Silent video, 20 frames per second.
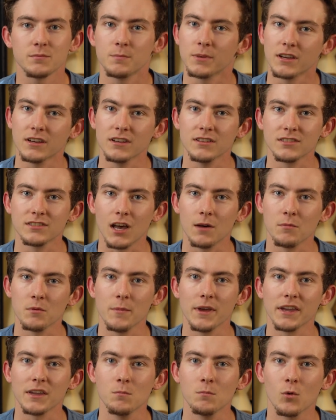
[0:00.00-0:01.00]
because I'll be
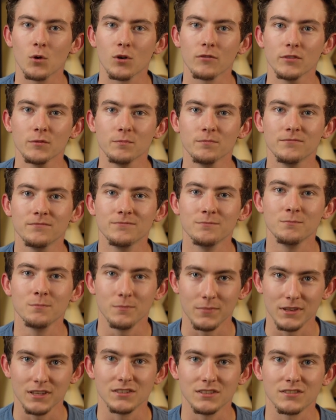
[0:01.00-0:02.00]
making more of them.
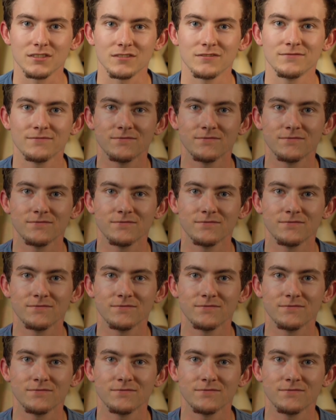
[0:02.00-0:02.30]
Peace.